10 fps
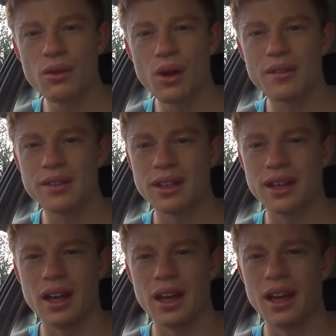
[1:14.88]
rather
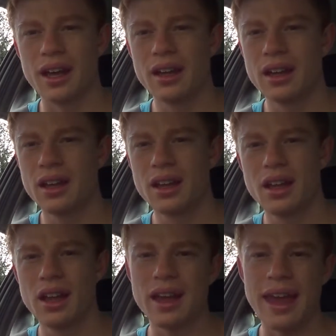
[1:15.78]
than uh,
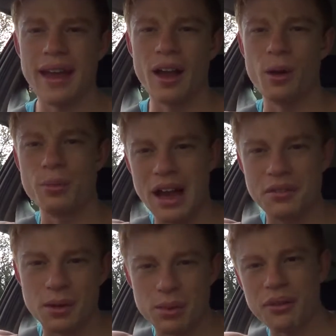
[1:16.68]
getting up,
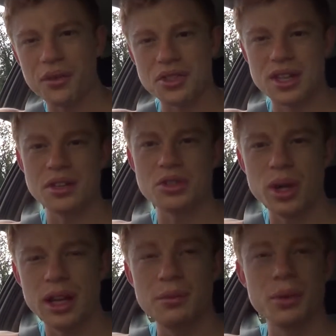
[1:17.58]
having your breakfast, and then
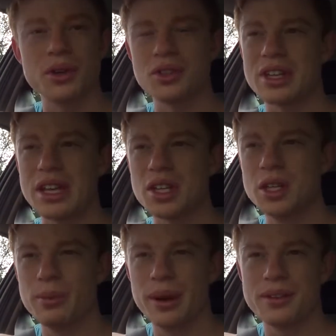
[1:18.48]
training because
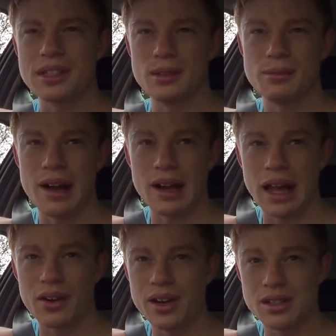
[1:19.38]
essentially you burn the same amount of
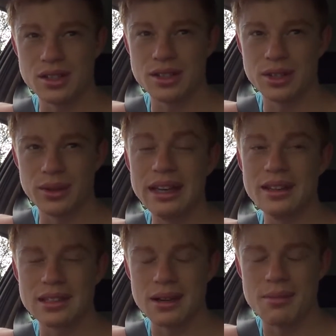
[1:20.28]
calories and you still
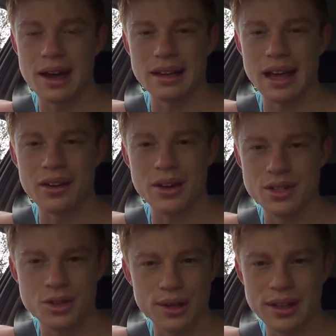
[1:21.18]
eat the same amount of
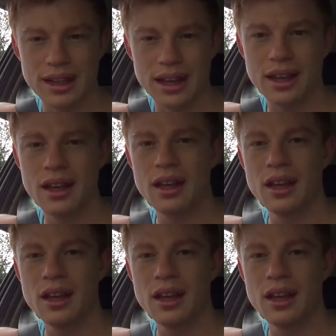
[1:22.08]
calories during the day.